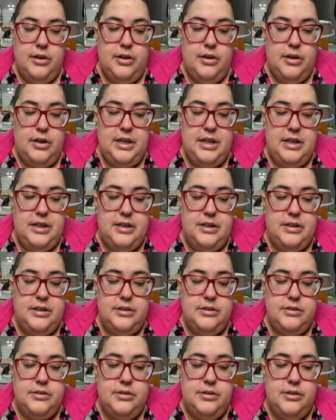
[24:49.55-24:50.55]

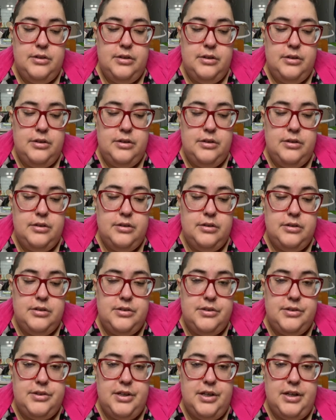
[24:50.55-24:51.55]
And
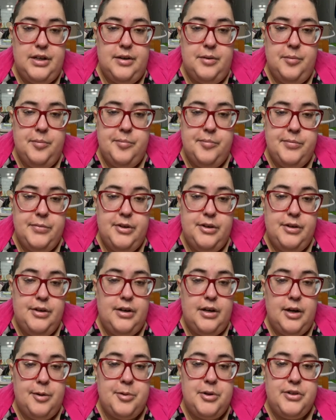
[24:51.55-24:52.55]
yeah,
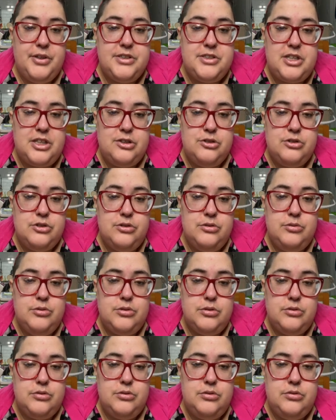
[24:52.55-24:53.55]
I'm gonna take you
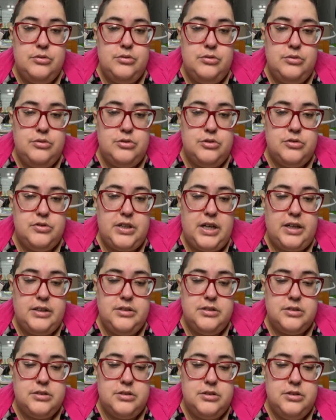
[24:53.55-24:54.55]
through
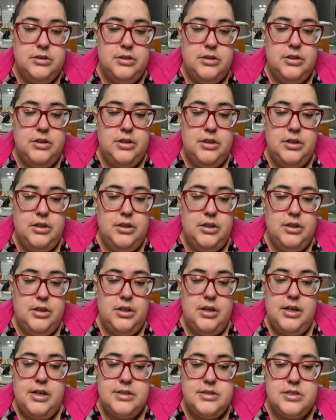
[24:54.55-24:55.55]
that.
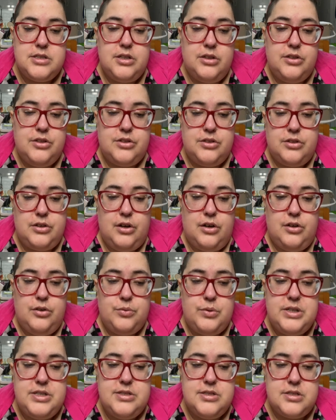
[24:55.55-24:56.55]
It's not
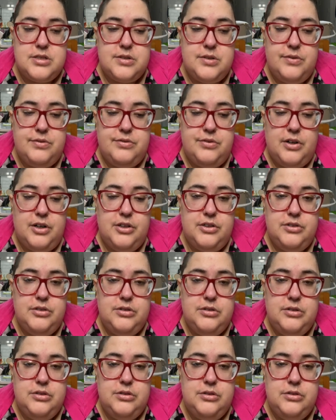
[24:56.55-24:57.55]
always
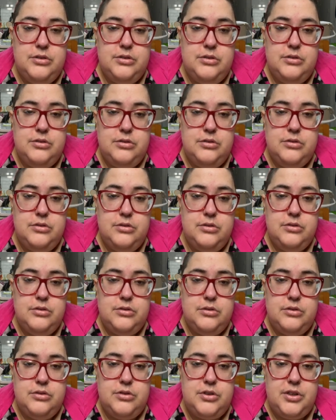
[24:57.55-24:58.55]
fun,
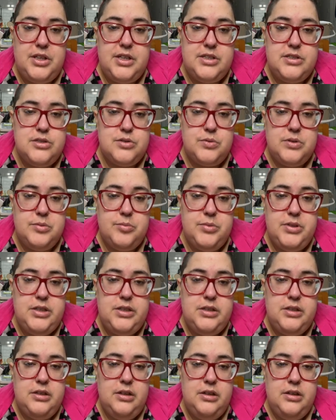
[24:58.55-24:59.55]
the days with
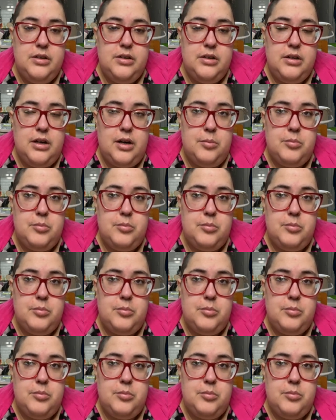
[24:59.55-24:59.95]
me. I'm